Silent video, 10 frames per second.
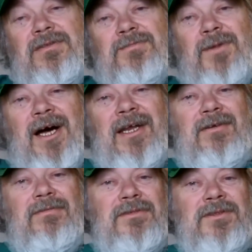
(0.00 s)

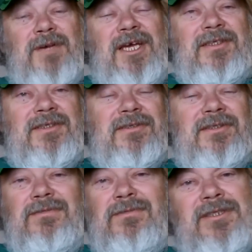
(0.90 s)
Spotty was
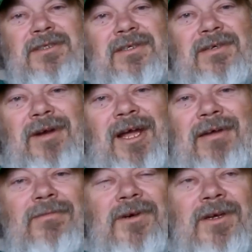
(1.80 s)
basically, we only
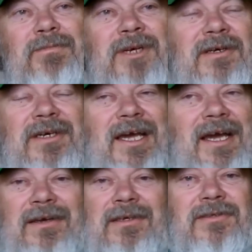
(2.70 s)
ran one milk
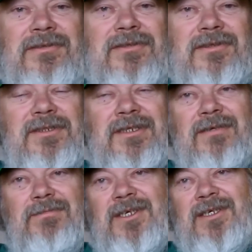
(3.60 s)
cow usually.
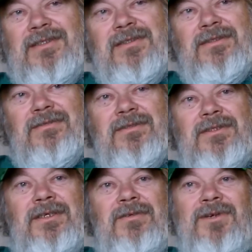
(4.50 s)
I mean,
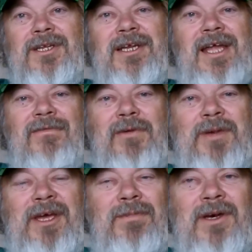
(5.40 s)
we didn't have a
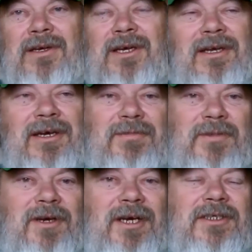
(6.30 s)
big milking
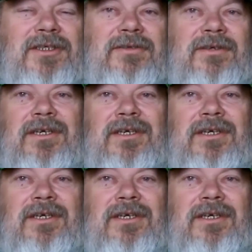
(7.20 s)
operation or